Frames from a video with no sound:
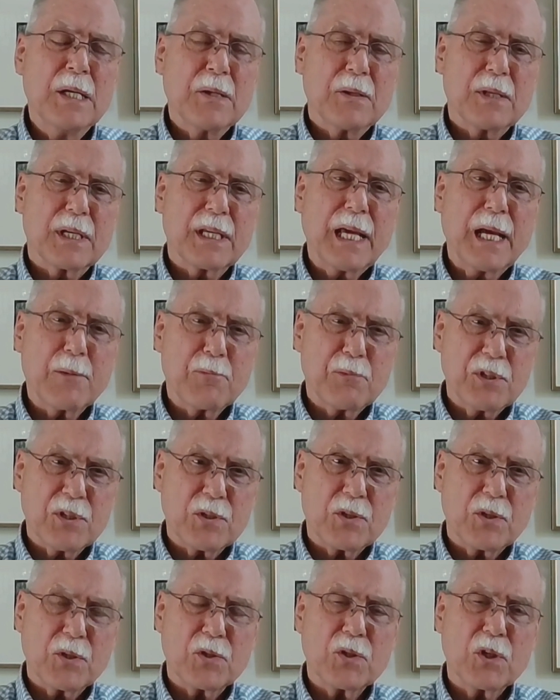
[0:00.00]
the
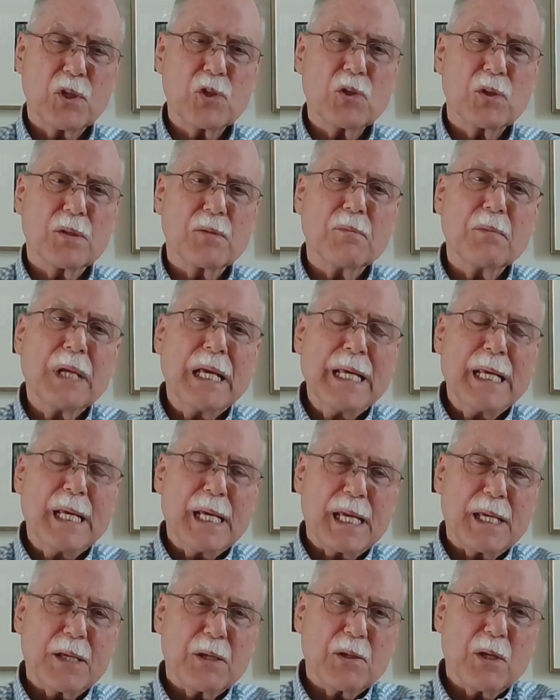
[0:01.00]
captain's decision
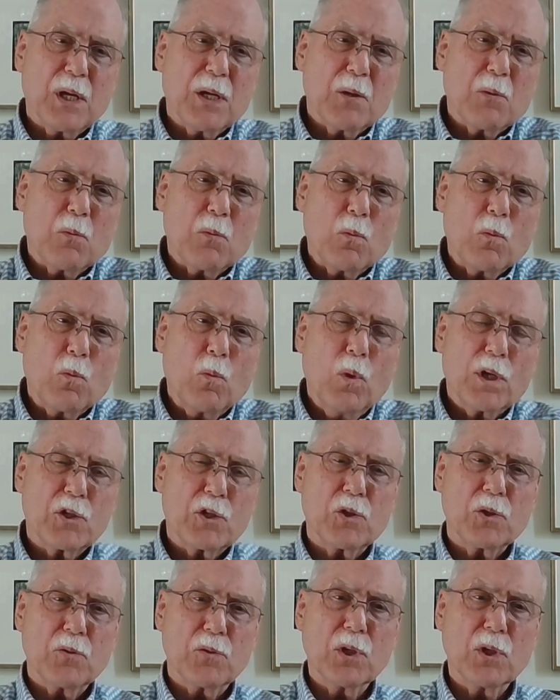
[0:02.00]

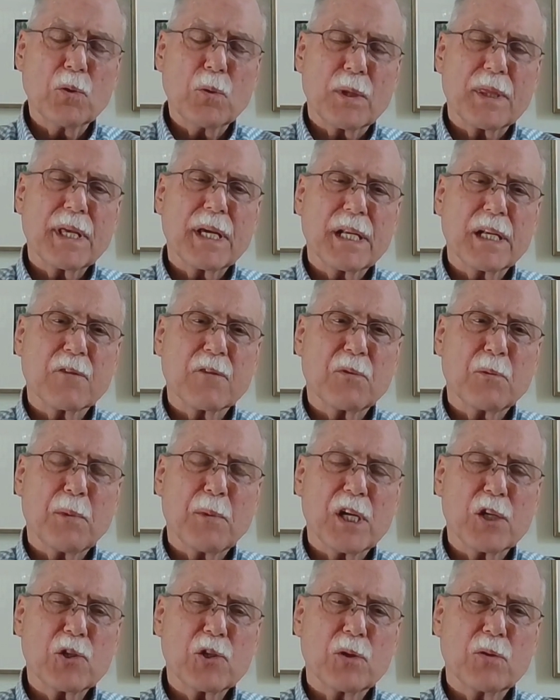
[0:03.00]
what you do with that
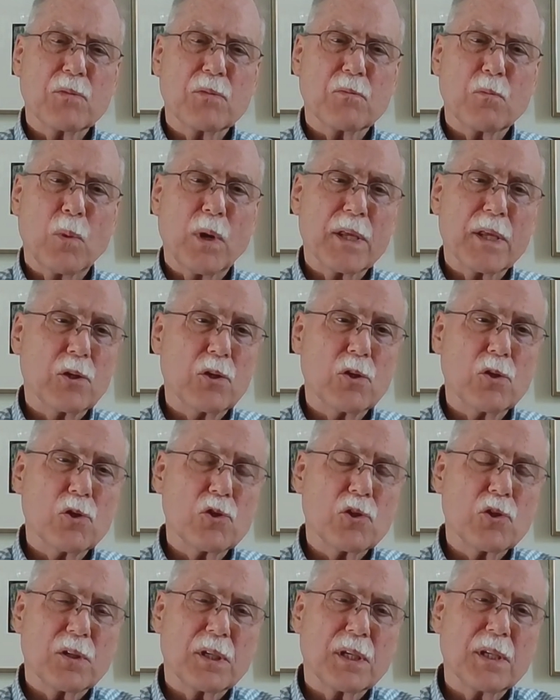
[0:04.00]
information, whether you
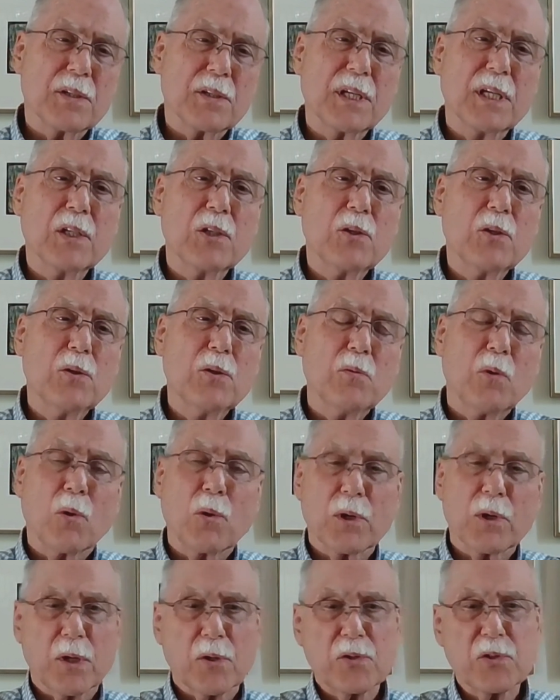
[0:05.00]
should continue
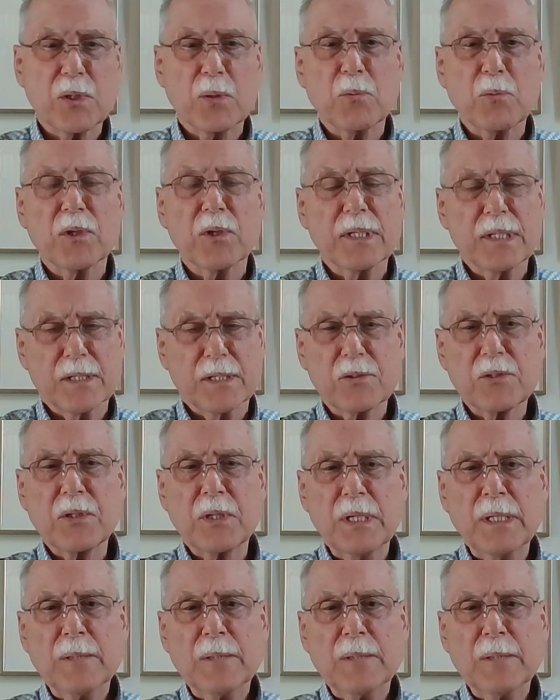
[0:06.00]
or go somewhere else.